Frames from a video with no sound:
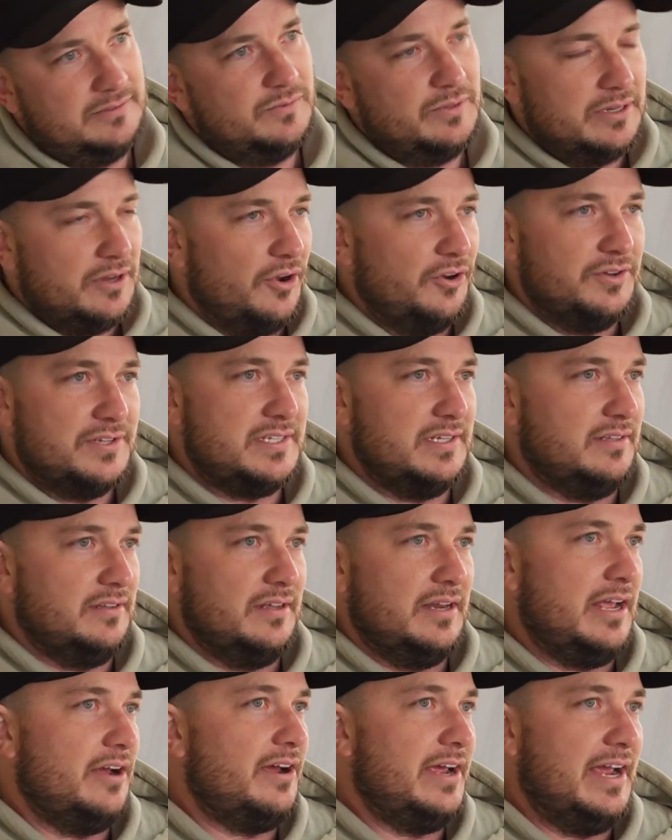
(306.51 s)
We're noticing
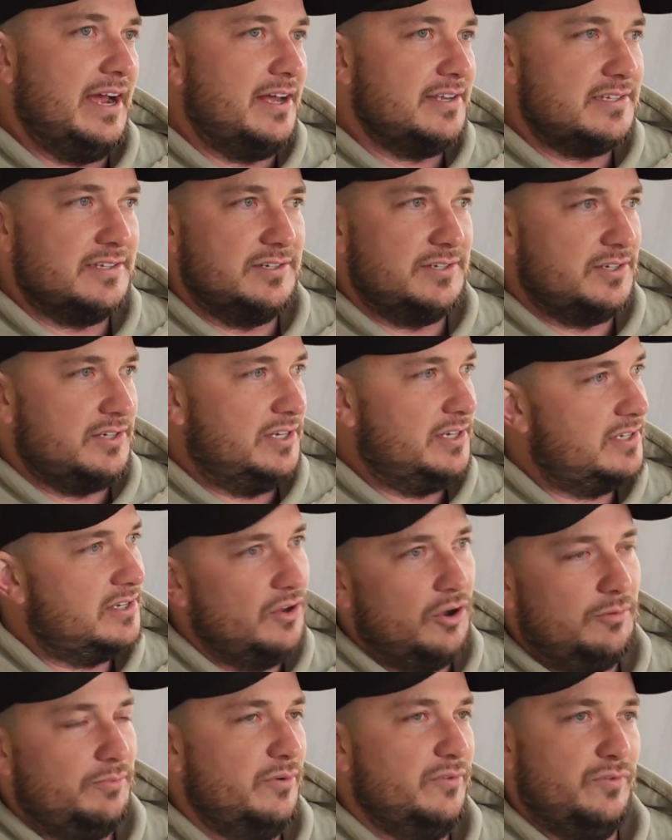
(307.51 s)
that our house is just
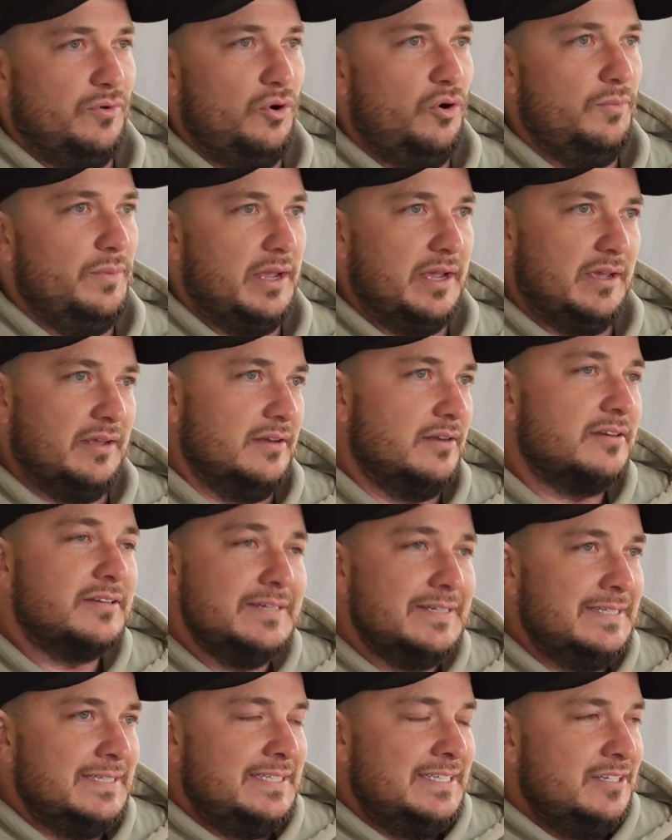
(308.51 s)
not performing, and
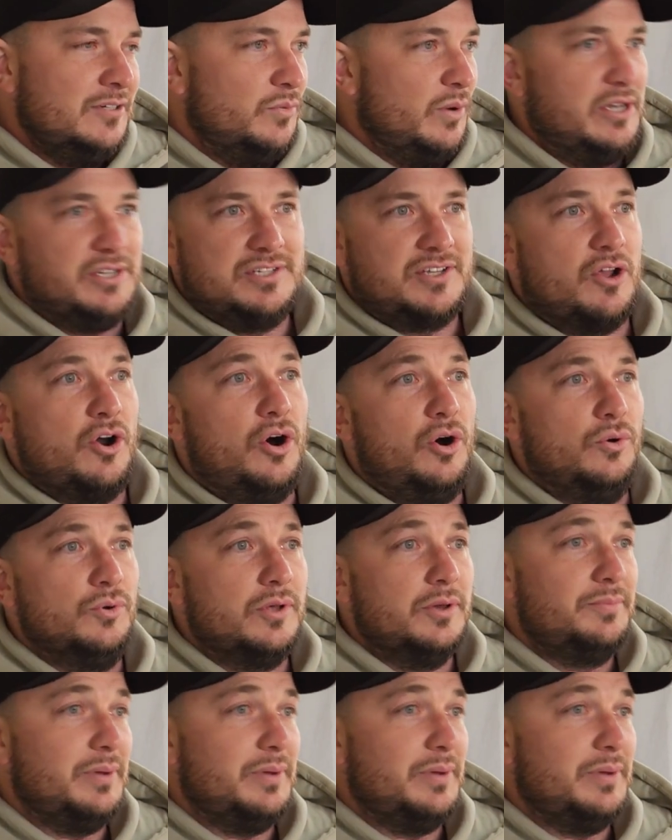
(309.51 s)
we're just cold.